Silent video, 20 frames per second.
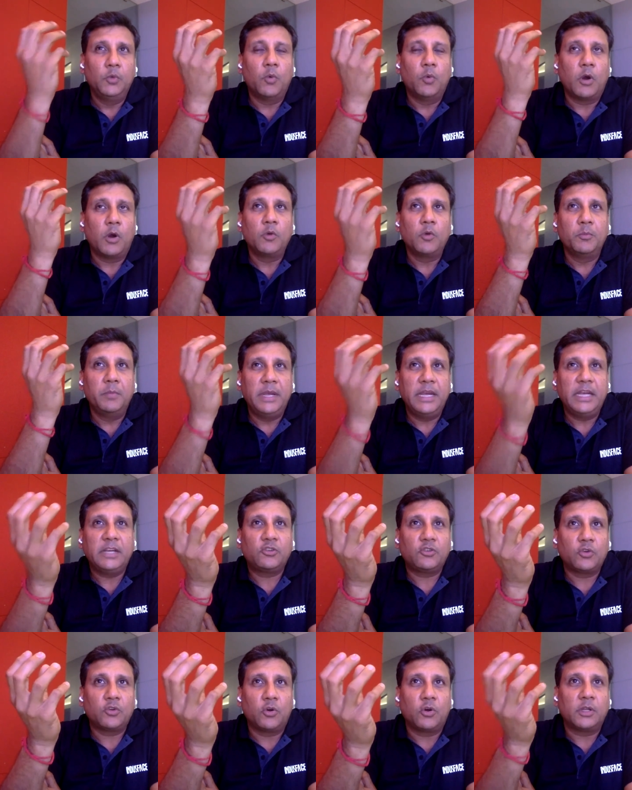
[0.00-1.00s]
you want to
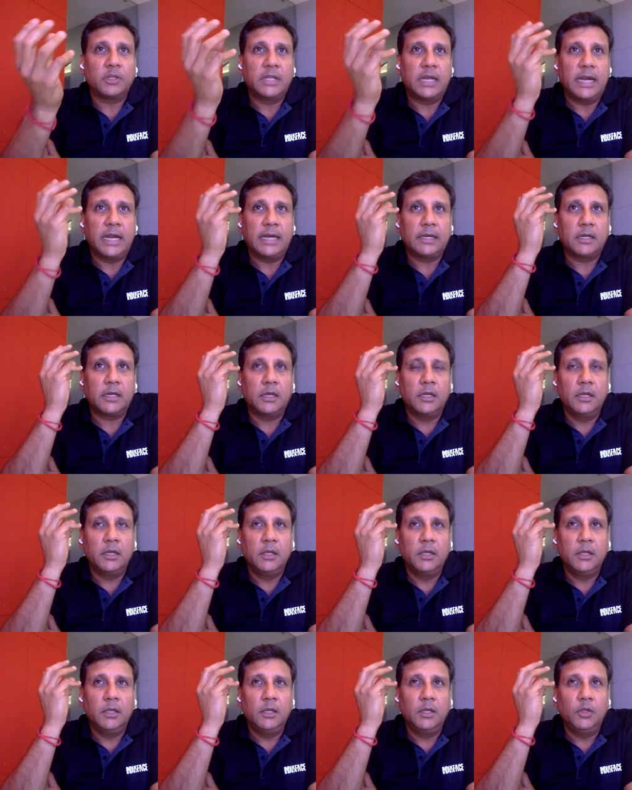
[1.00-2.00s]
make sure that
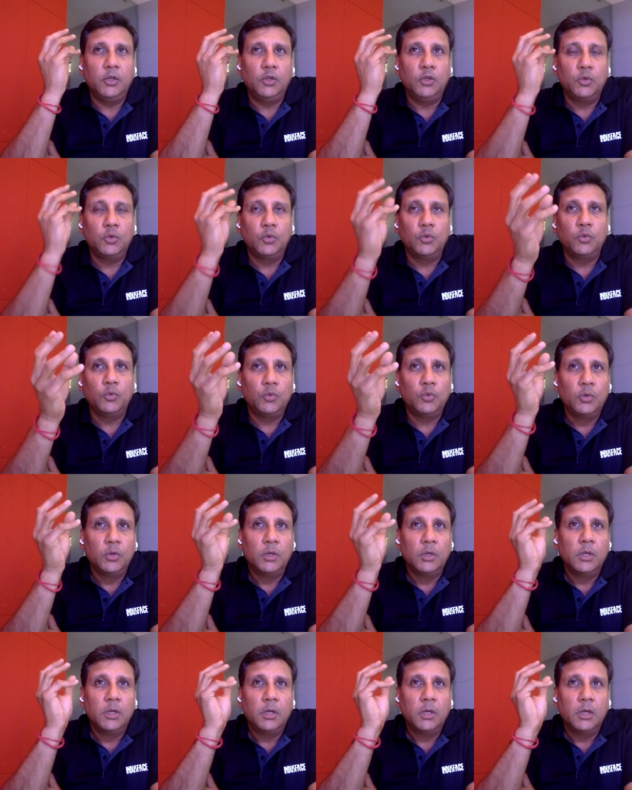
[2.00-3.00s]
you,
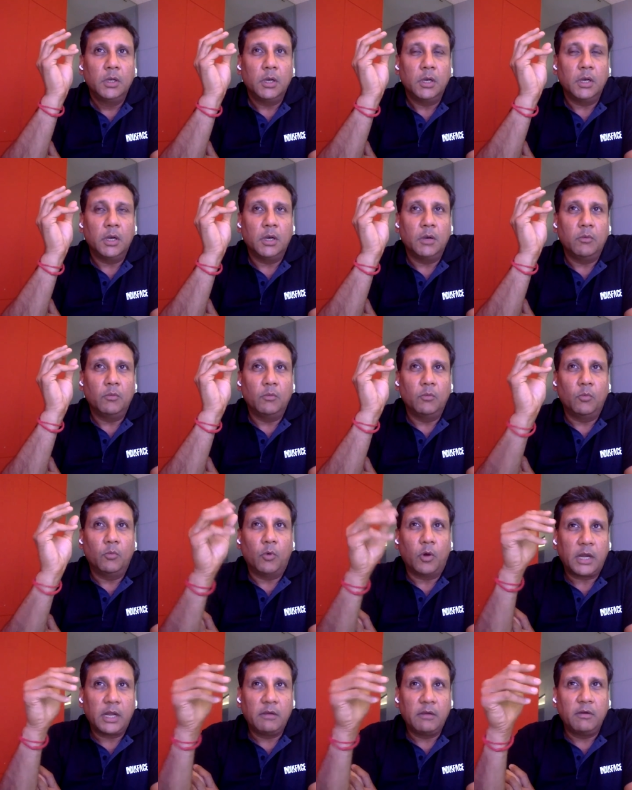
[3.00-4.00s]

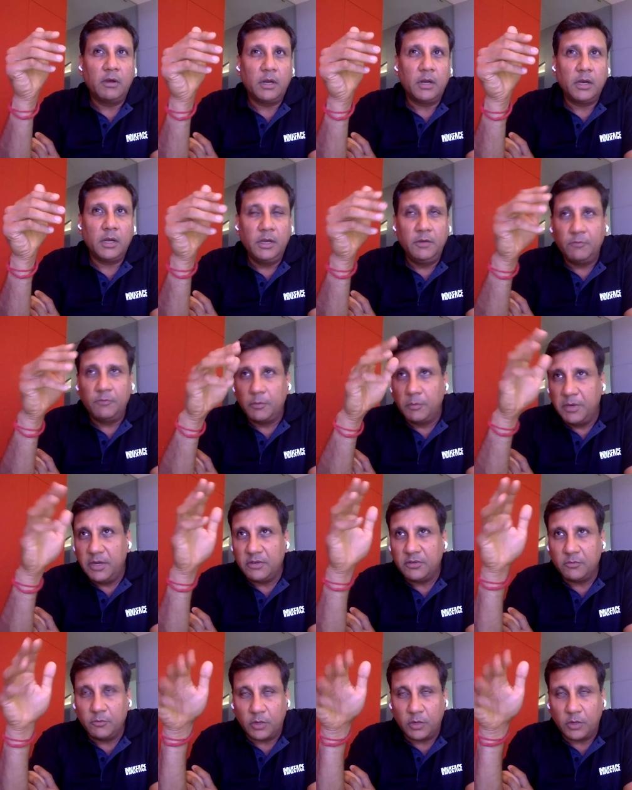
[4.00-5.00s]
whatever
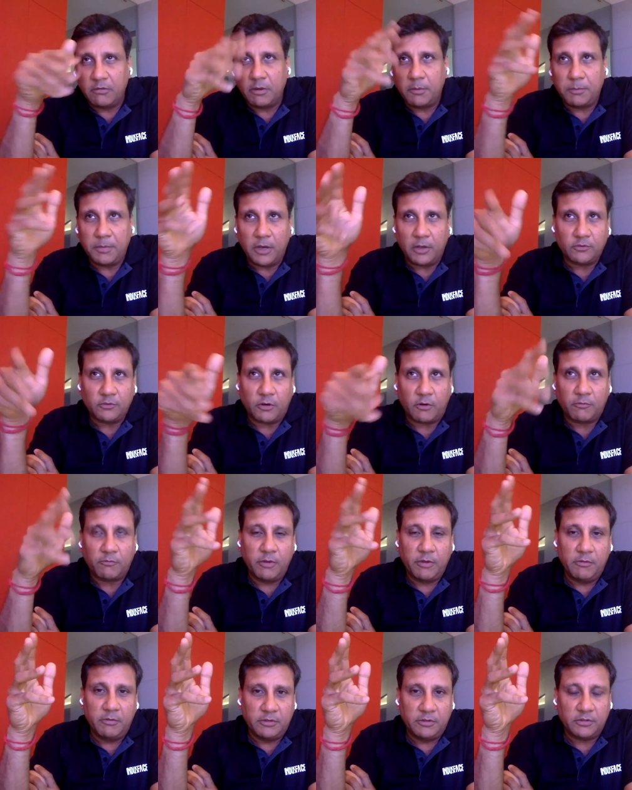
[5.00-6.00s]
information, whatever
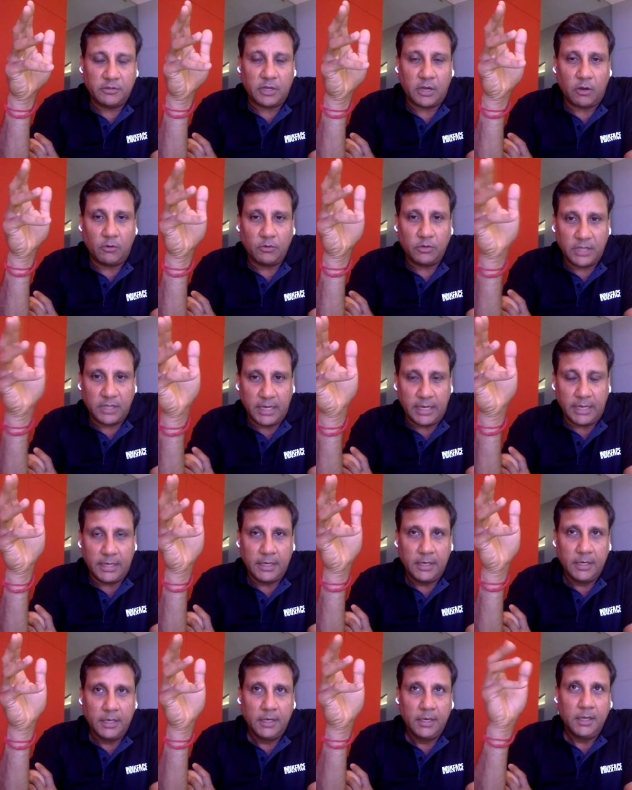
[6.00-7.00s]
software which is out
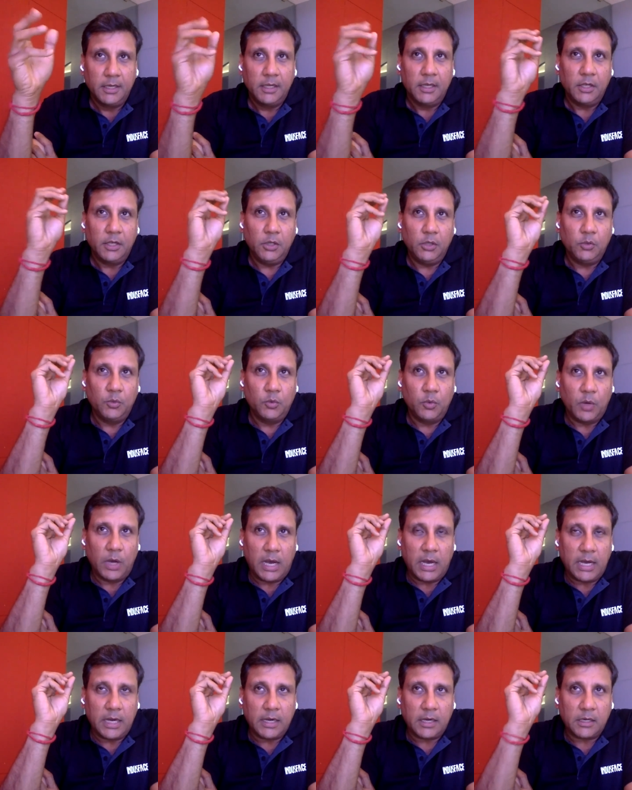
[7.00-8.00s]
there,
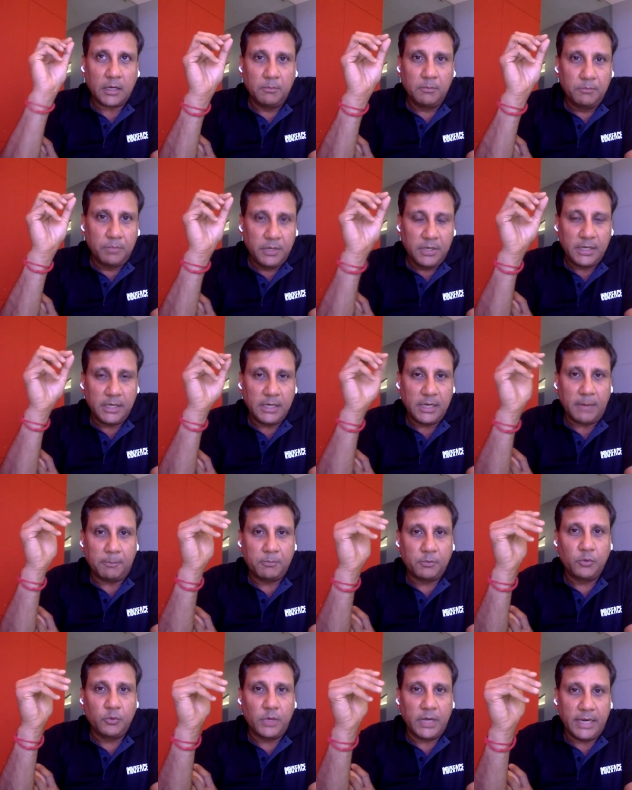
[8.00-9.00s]
you are completely
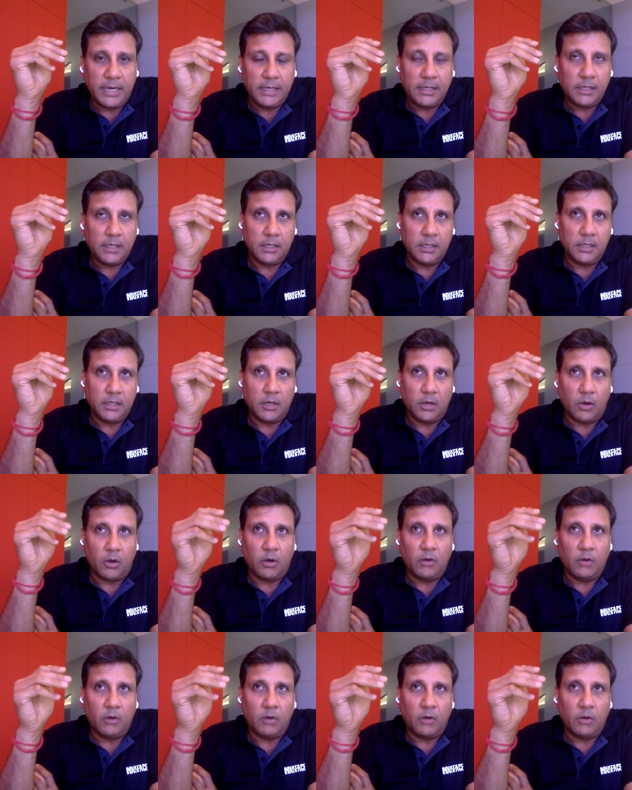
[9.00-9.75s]
up to date